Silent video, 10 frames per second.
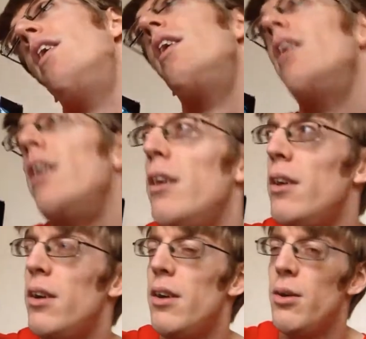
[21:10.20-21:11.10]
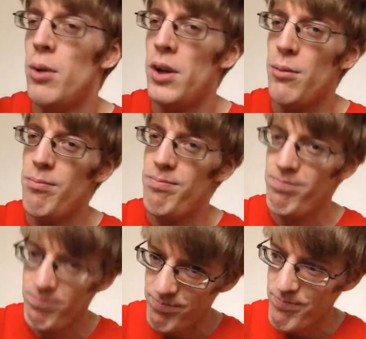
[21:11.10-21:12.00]
oh well.
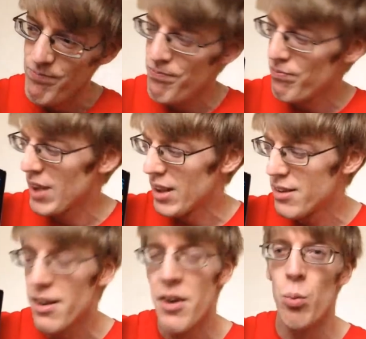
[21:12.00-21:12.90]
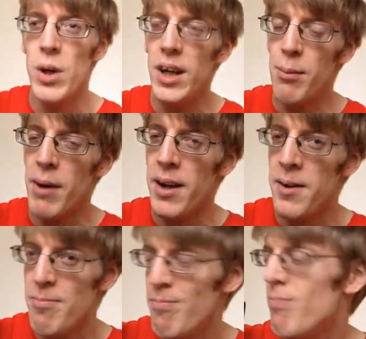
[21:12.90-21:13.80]
It's kind of weak,
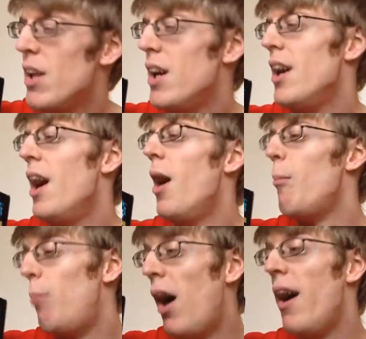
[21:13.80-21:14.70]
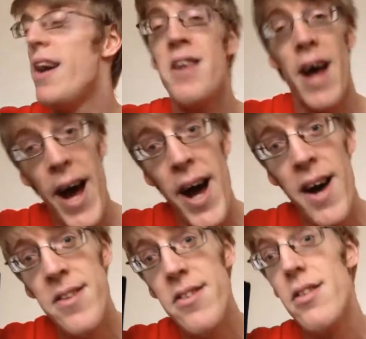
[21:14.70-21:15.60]
man. But in
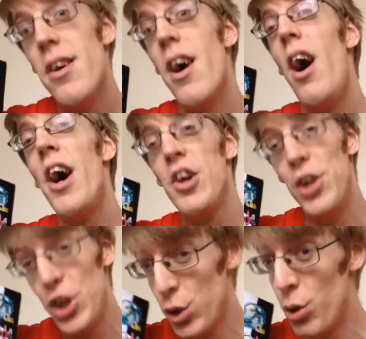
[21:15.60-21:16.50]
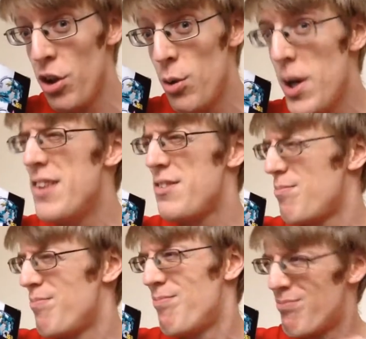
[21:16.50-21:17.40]
hand, I can assure you, it's
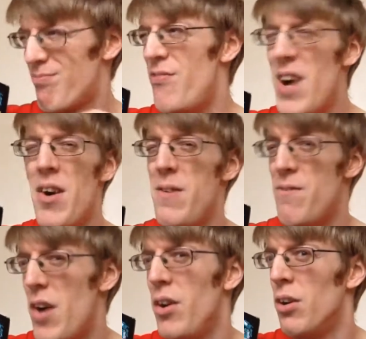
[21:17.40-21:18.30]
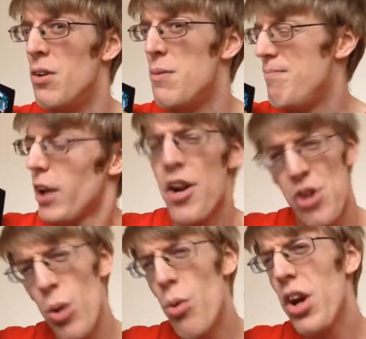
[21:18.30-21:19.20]
very, very good. I
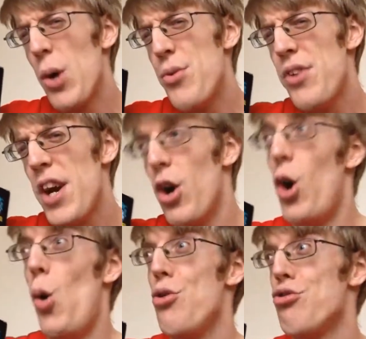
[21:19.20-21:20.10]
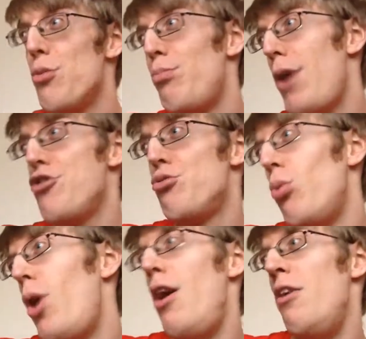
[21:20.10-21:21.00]
don't want to go and say, oh, it's the best
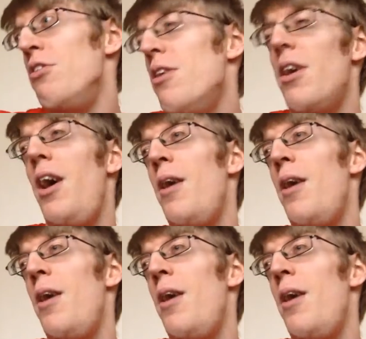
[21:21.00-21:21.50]
one,